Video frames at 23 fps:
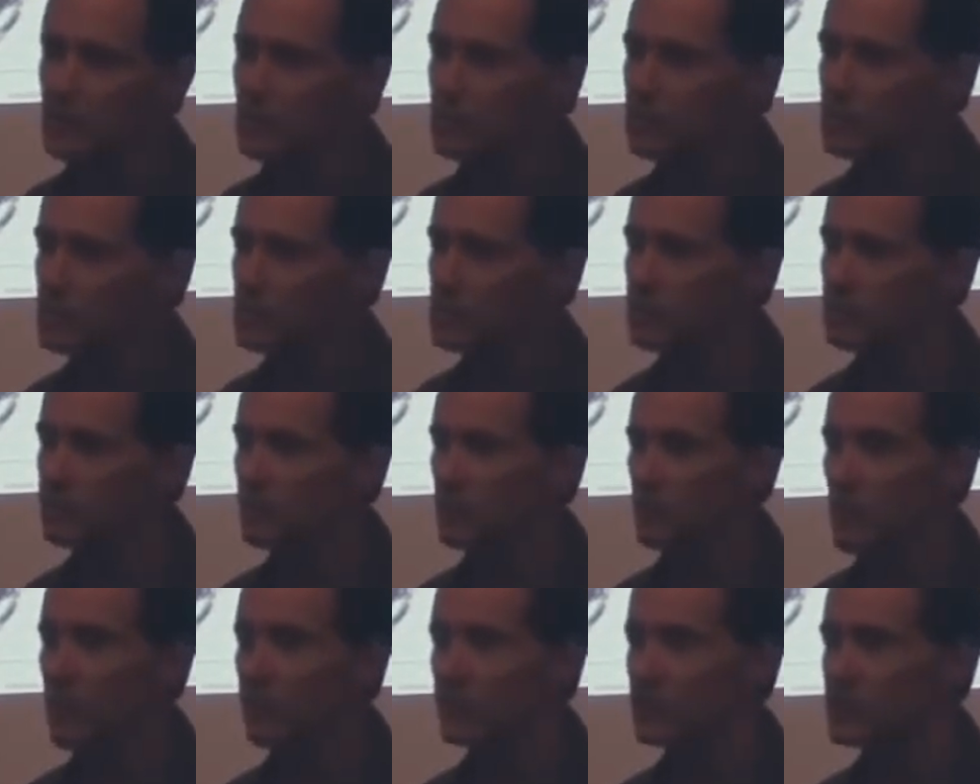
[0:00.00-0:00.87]
Eastern
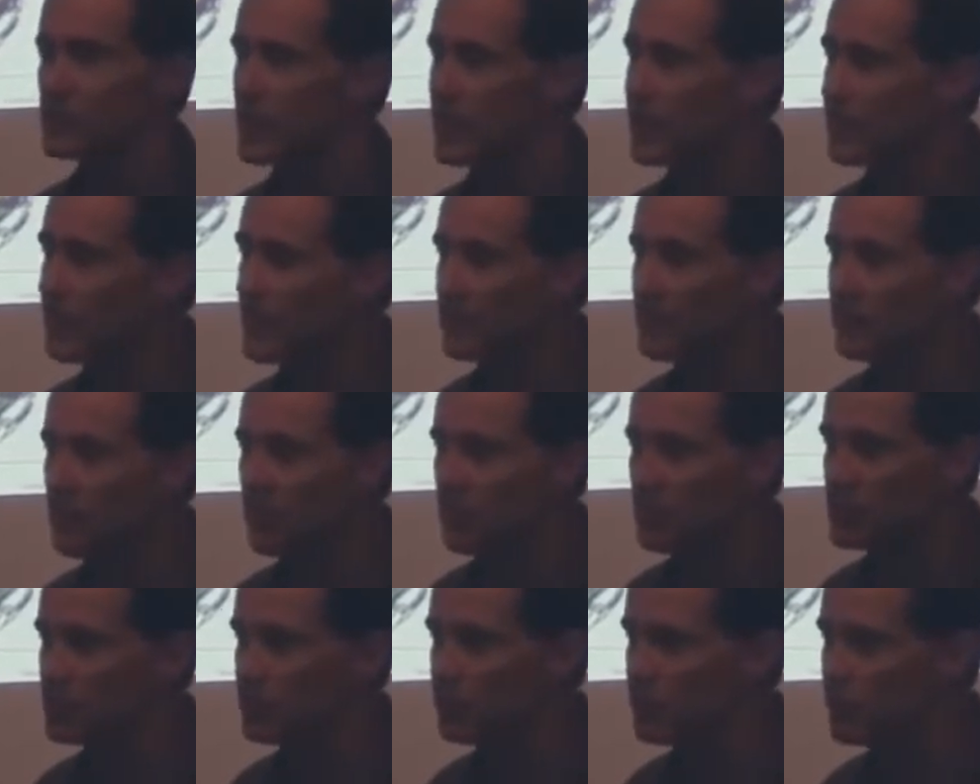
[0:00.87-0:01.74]
Pacific. We have the satellite
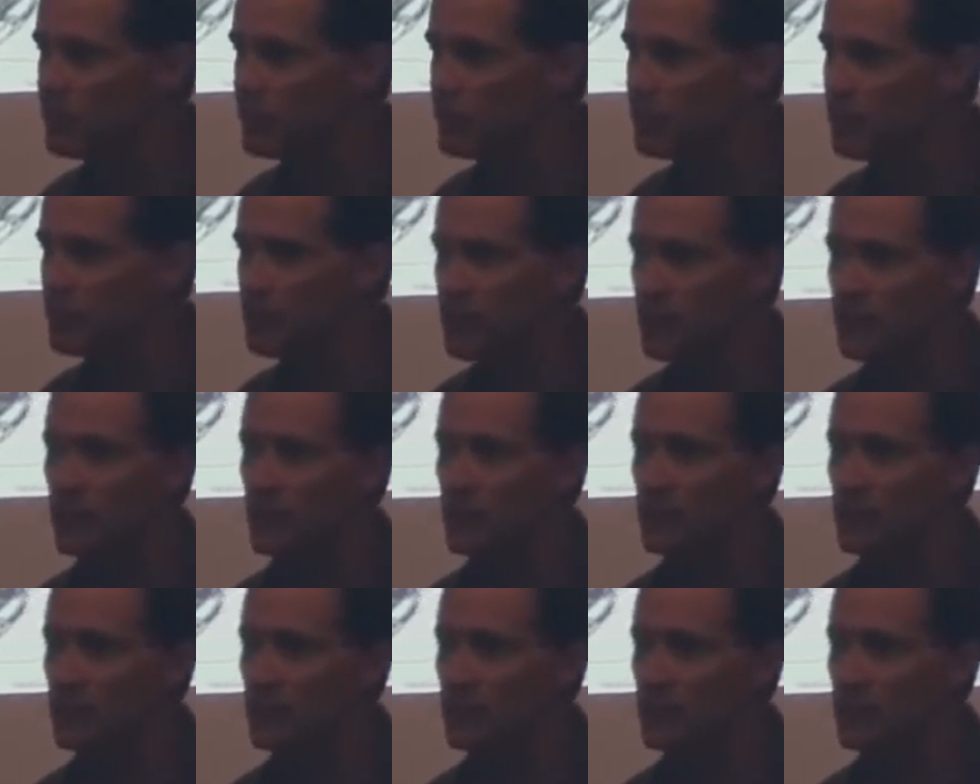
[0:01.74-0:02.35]
photos to prove it.